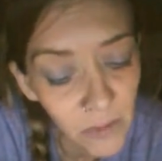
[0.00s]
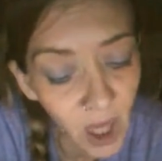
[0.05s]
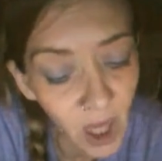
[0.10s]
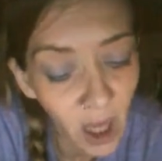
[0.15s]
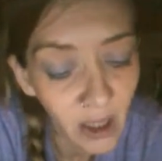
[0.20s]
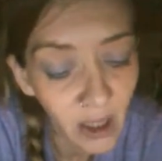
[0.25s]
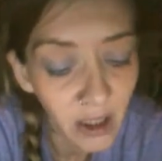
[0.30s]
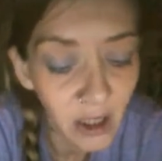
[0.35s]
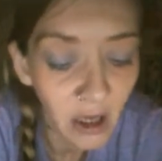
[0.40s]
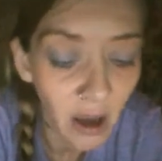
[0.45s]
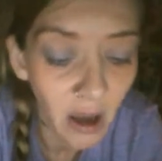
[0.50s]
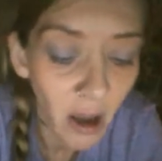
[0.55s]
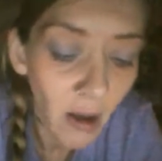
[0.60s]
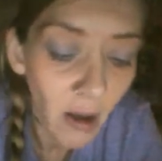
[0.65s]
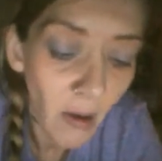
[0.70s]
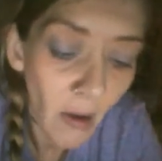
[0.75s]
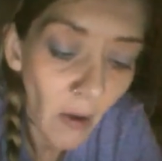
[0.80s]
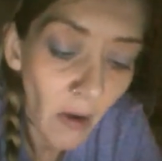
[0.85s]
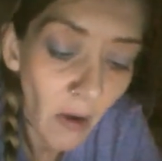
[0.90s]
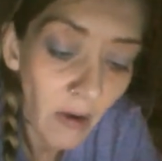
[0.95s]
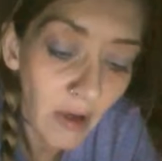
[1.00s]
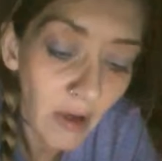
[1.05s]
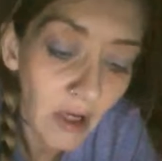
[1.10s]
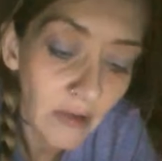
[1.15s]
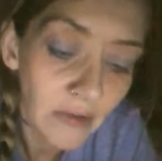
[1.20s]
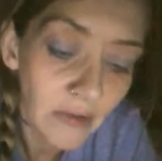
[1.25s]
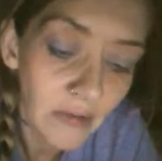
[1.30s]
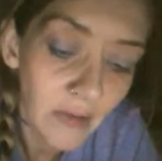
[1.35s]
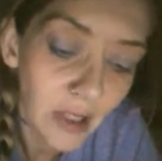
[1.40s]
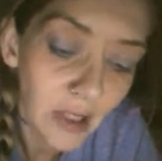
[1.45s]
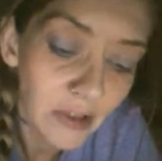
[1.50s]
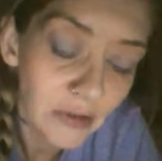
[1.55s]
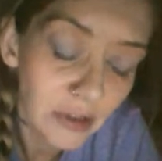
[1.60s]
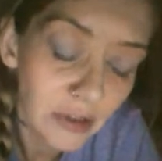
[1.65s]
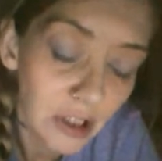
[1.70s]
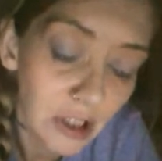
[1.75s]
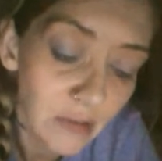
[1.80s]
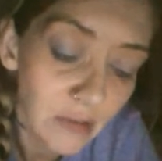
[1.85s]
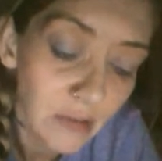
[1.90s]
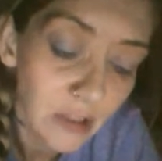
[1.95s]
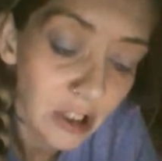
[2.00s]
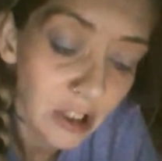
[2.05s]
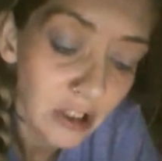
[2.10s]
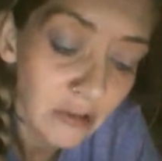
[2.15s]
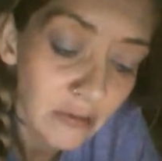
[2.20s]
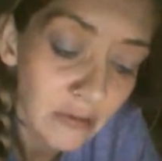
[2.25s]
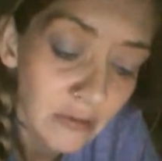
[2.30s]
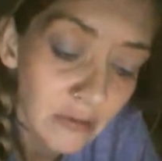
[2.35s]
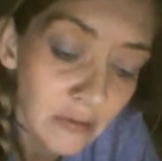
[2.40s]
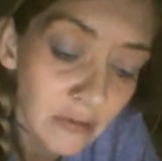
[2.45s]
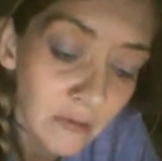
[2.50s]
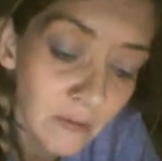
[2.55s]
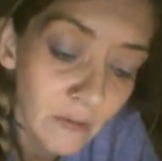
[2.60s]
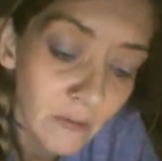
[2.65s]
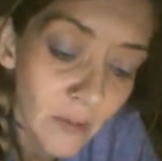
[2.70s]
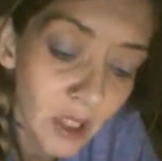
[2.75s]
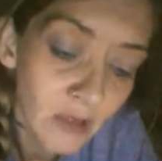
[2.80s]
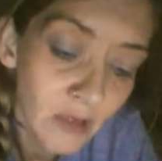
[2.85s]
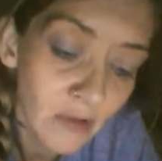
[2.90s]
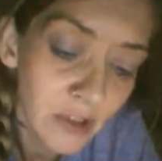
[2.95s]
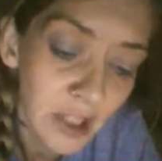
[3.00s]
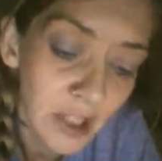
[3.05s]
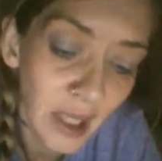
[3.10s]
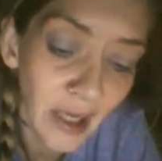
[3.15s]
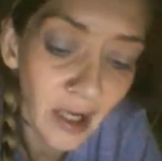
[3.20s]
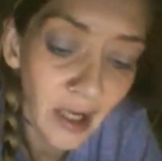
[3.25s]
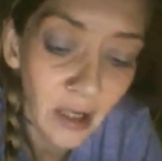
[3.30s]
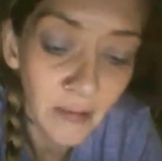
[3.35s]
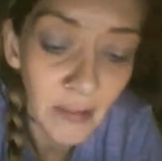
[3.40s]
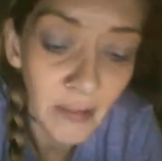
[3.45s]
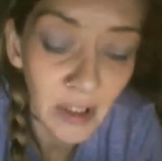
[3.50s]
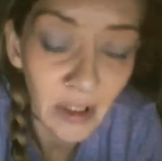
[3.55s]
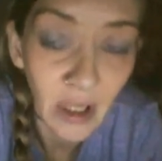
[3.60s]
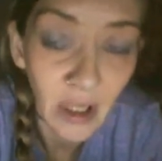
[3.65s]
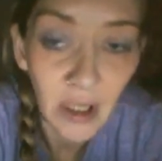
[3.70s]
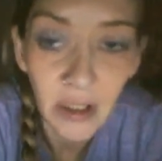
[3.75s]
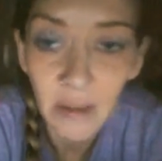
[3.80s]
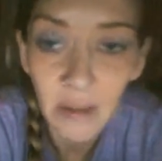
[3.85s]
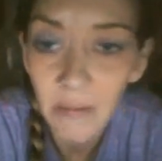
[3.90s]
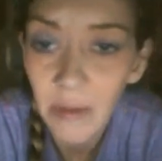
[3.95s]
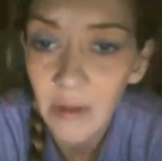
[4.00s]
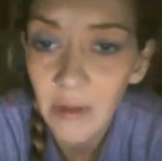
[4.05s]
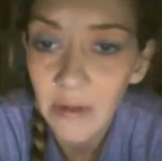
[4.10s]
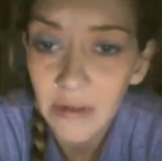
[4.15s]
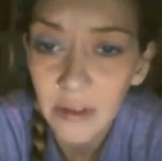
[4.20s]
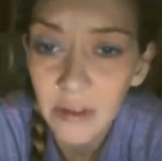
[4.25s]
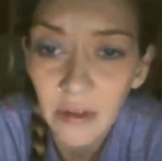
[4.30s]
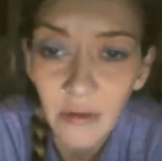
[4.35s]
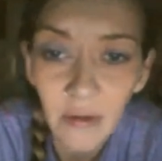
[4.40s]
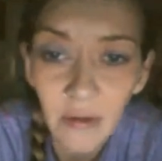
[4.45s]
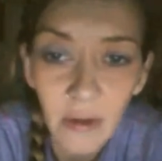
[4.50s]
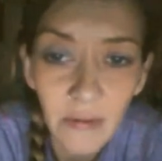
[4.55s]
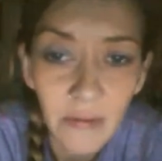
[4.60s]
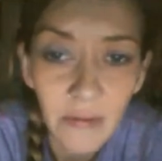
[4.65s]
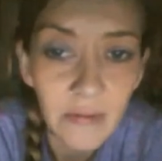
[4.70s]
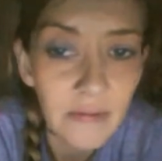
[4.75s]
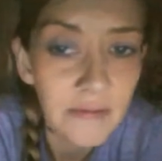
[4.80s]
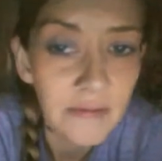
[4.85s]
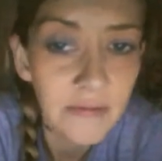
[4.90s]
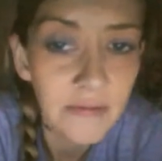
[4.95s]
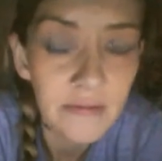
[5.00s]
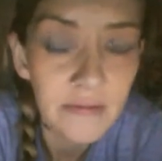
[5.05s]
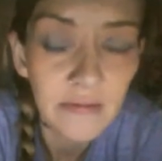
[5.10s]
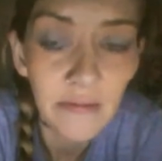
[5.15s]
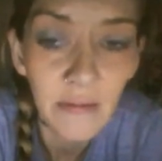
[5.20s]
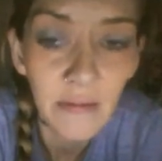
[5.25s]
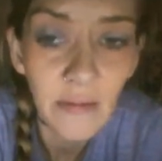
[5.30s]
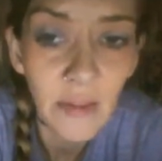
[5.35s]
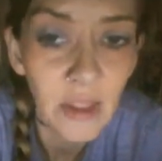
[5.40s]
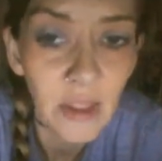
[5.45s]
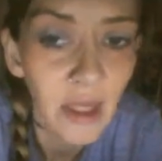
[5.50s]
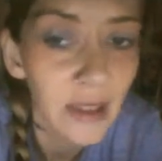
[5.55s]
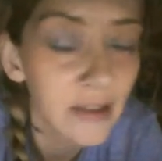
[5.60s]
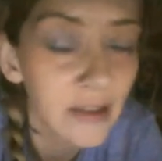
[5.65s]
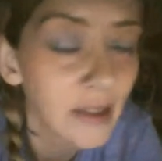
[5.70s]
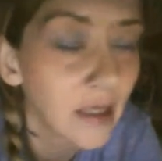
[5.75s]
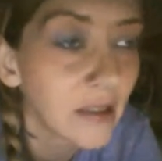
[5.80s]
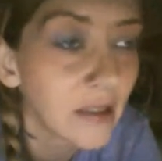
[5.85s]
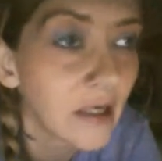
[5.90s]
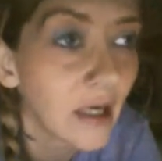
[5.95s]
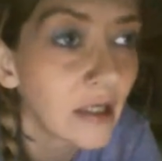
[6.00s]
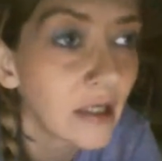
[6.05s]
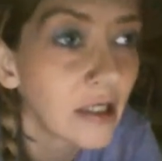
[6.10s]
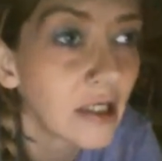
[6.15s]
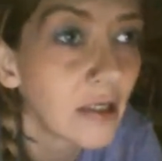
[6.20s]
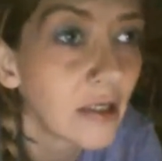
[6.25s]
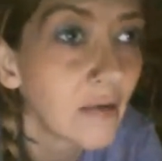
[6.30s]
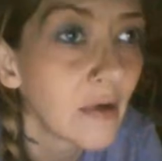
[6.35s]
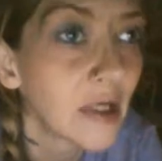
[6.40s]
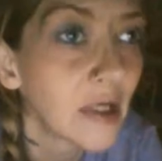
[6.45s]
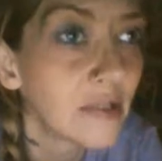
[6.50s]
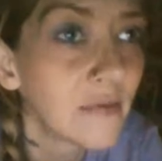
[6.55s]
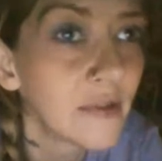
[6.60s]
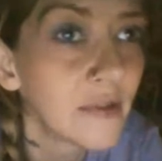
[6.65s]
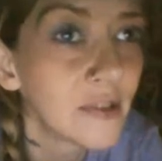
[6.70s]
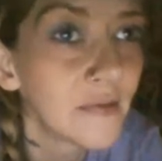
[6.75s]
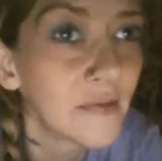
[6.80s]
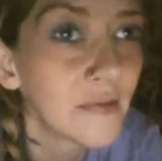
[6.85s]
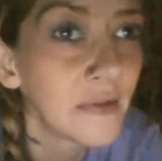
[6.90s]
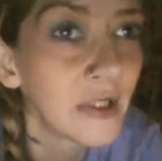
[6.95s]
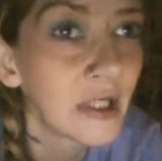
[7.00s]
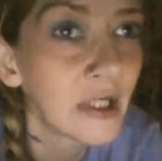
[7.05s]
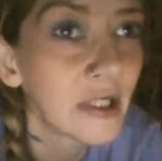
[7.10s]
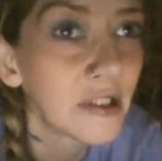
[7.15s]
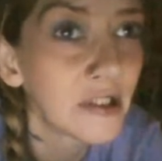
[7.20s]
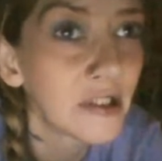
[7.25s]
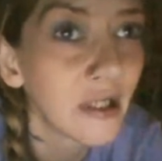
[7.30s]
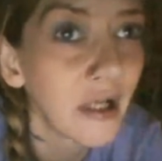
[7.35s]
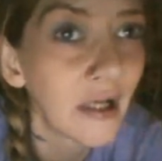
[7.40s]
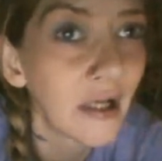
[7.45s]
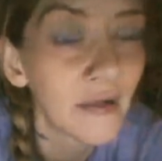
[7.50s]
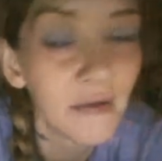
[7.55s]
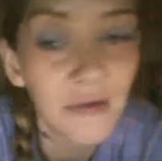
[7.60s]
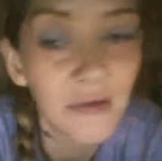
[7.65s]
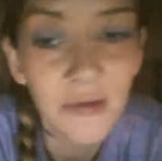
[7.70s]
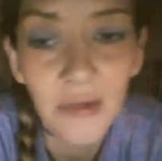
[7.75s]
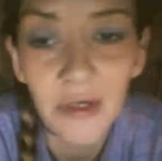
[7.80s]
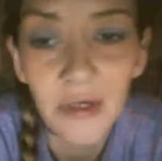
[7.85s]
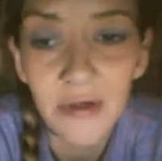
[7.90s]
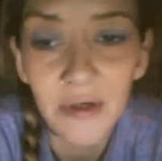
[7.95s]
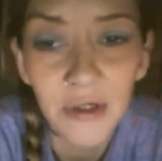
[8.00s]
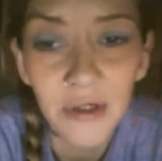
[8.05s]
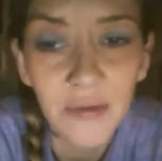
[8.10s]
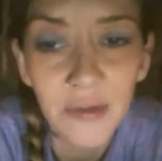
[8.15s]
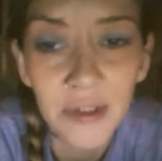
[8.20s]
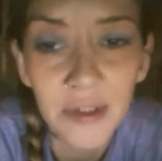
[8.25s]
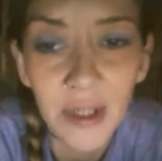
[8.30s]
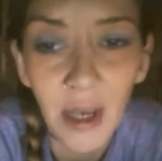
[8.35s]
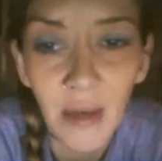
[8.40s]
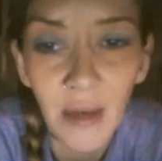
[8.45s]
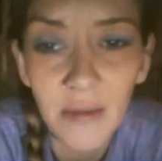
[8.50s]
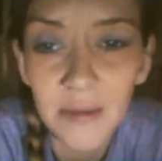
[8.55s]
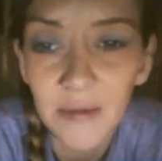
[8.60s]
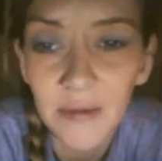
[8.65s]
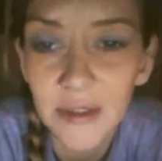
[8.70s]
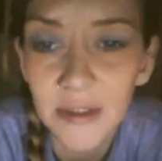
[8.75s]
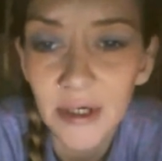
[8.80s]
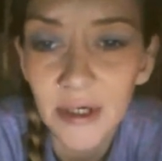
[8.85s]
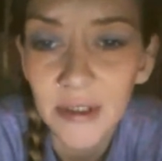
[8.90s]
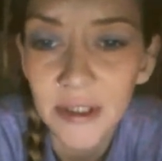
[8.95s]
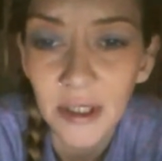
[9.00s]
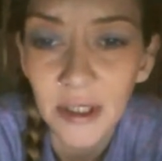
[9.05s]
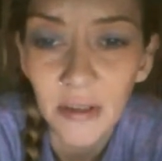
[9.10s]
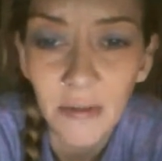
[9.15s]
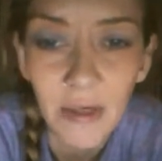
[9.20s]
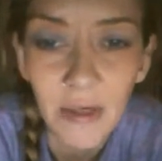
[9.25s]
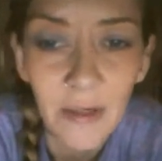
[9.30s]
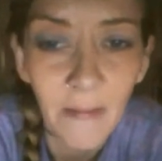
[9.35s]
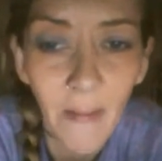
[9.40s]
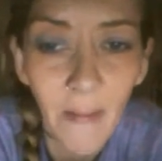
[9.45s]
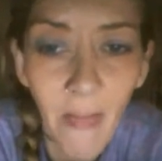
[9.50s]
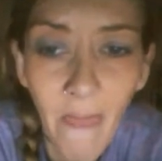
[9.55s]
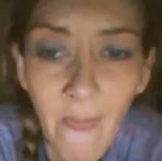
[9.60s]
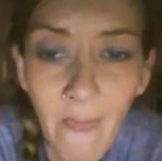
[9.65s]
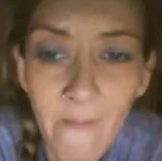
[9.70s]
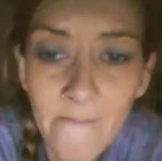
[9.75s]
woke up from that dream, and it was late. I'd been laid up on, late that night anyways with some friends. It was around Christmas time, so we was all celebrating.